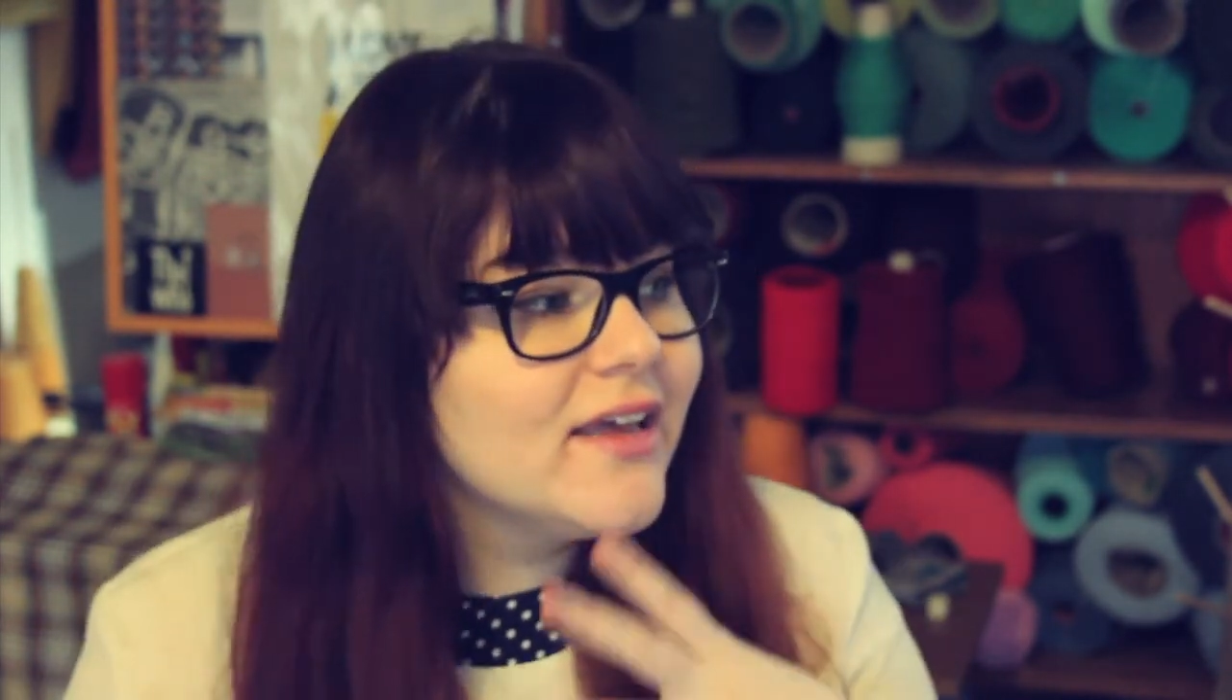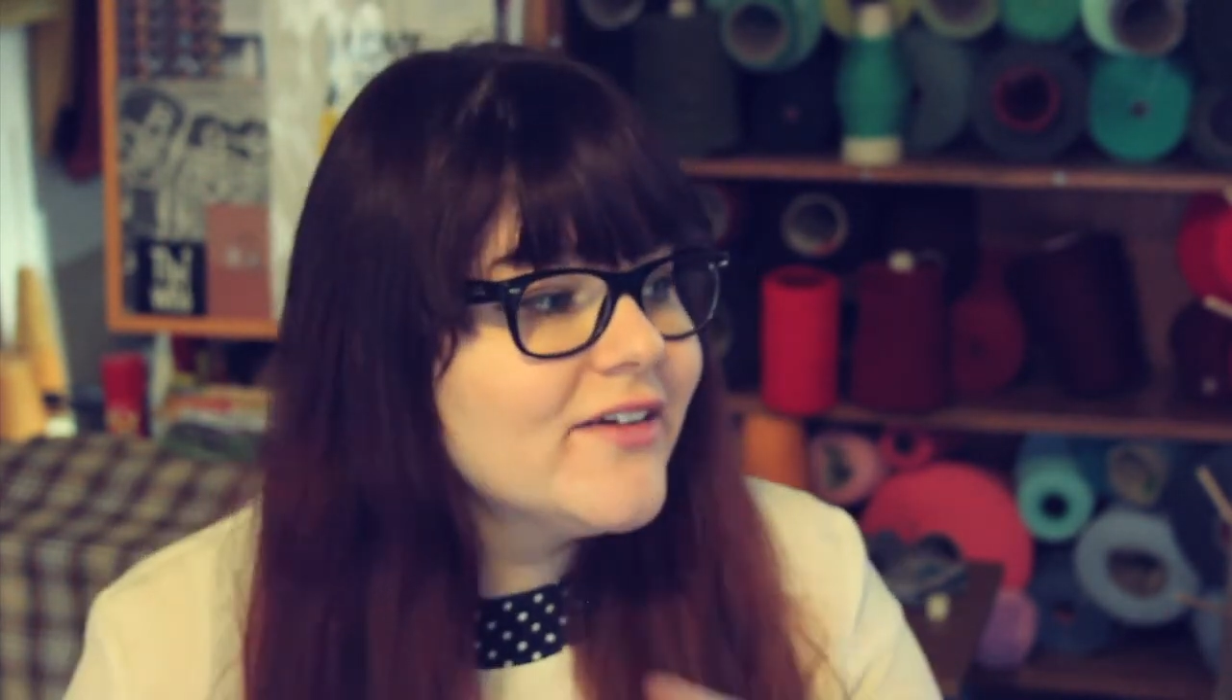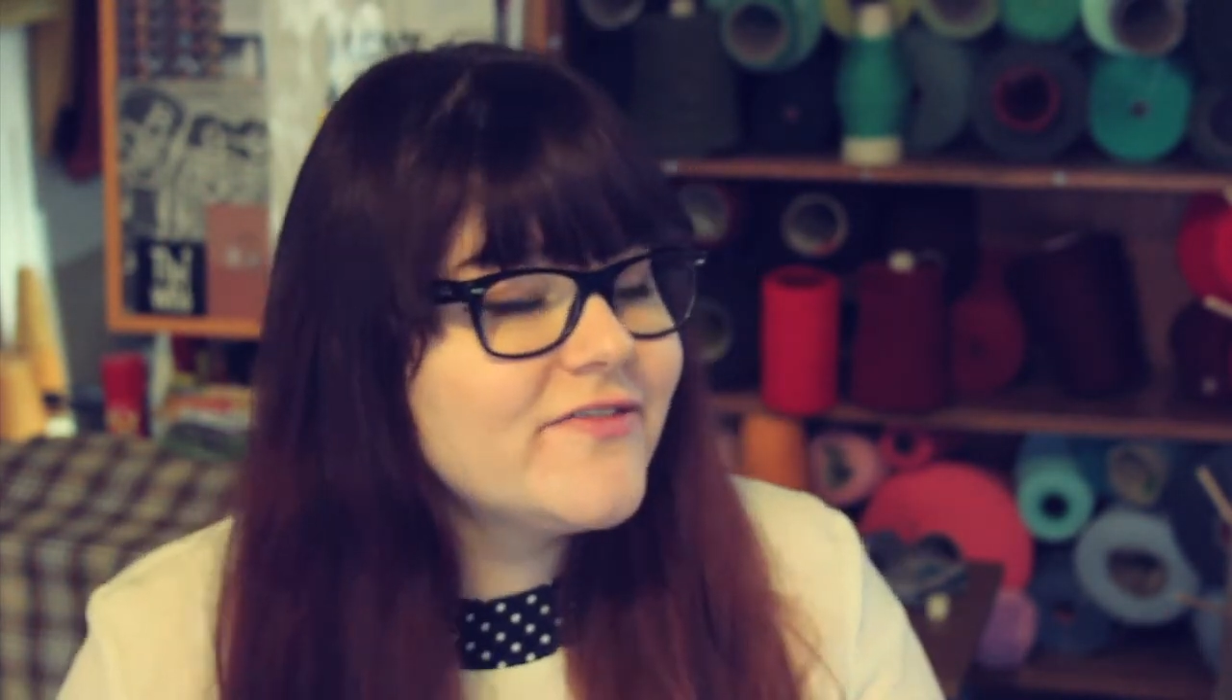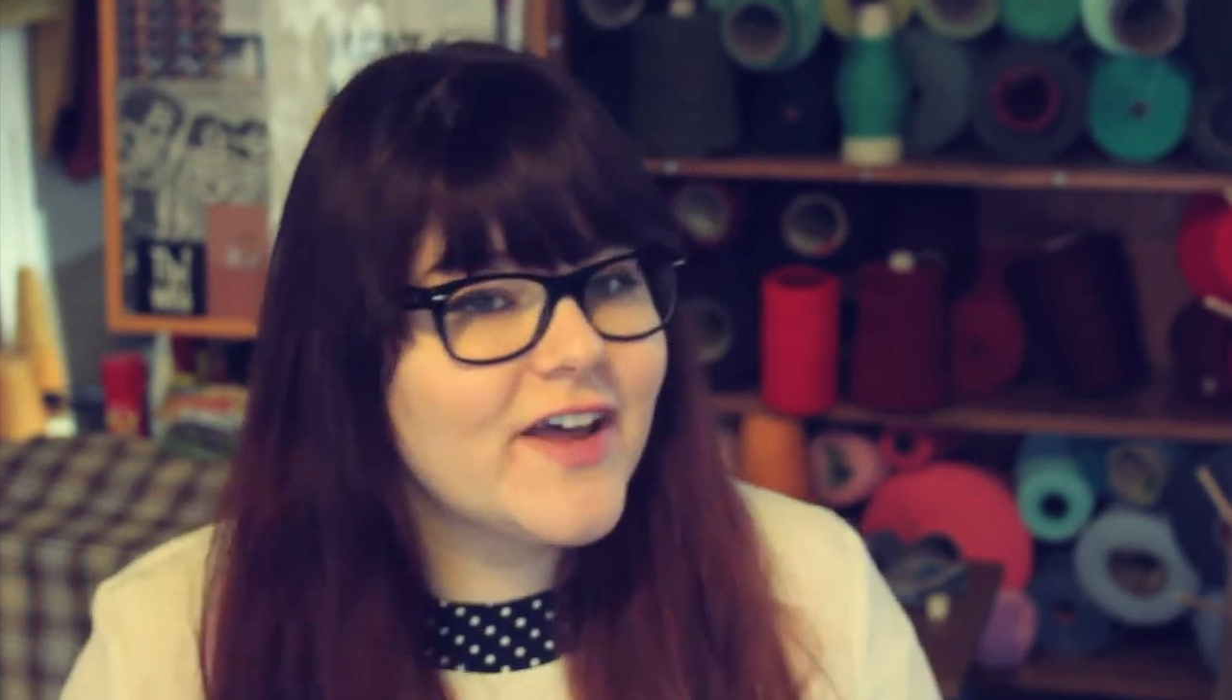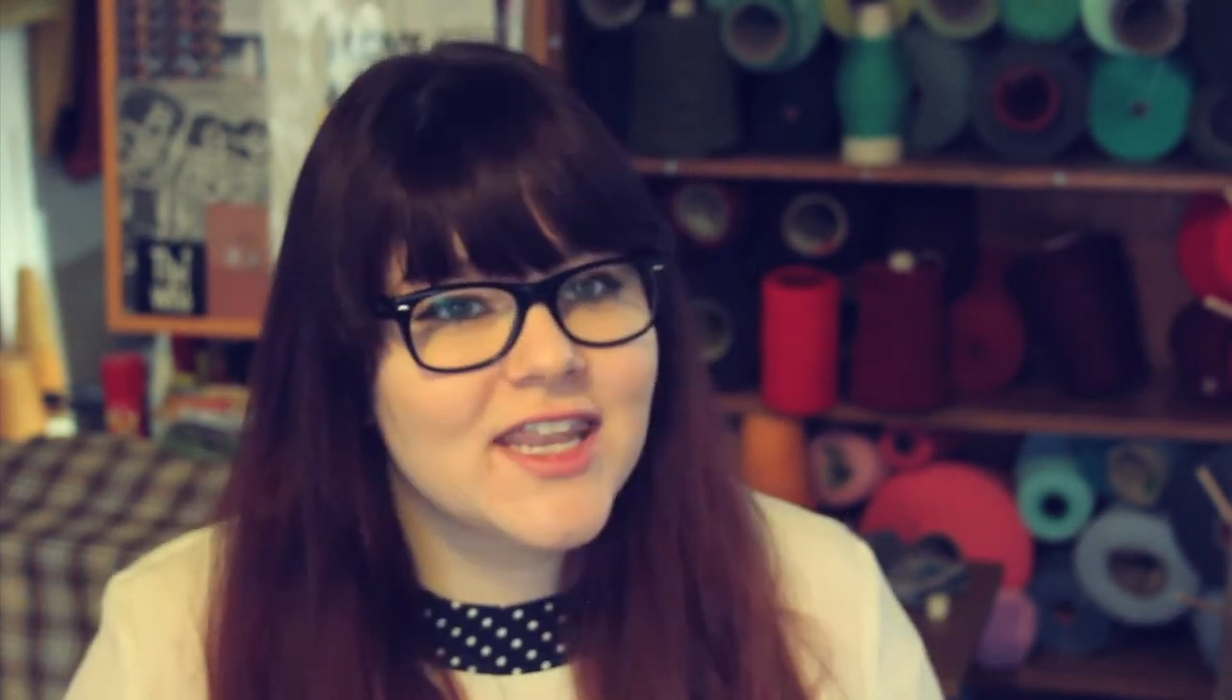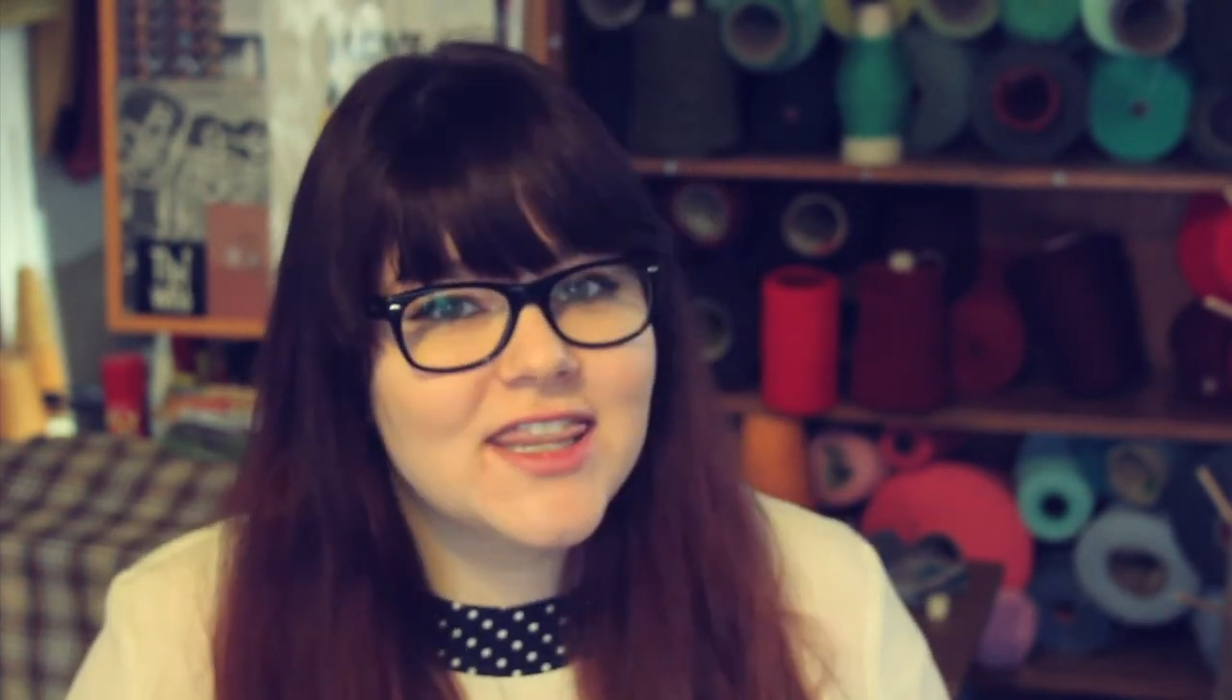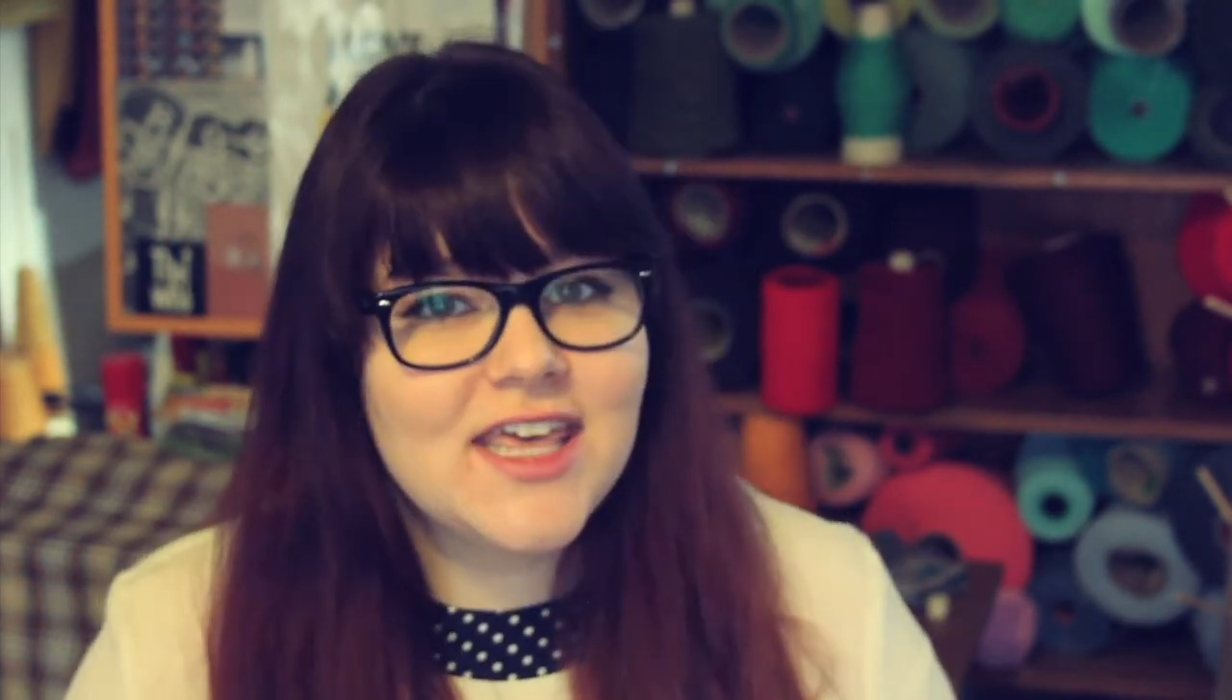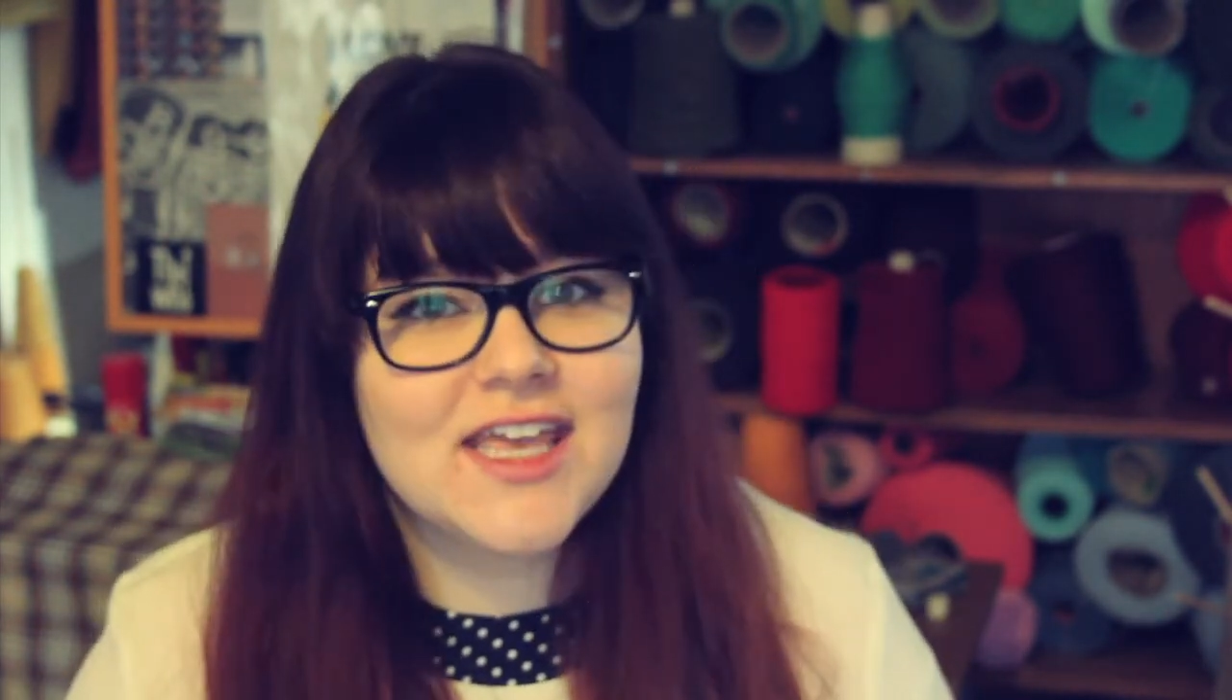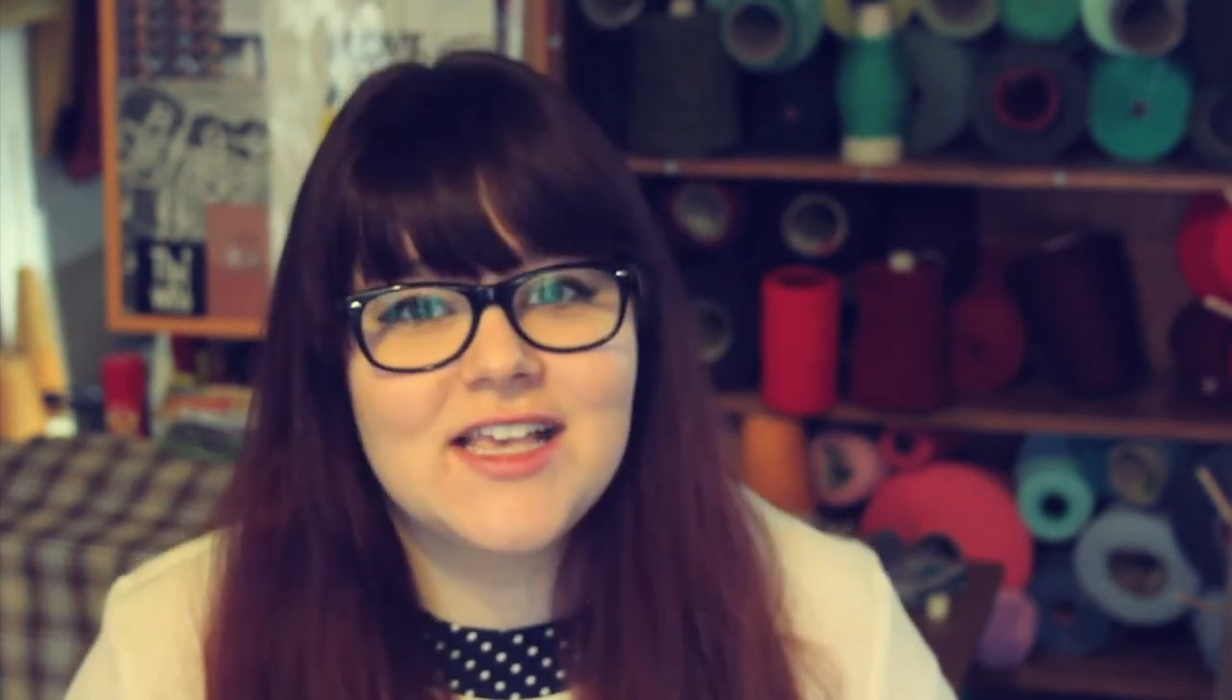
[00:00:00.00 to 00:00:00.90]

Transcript: fun thing.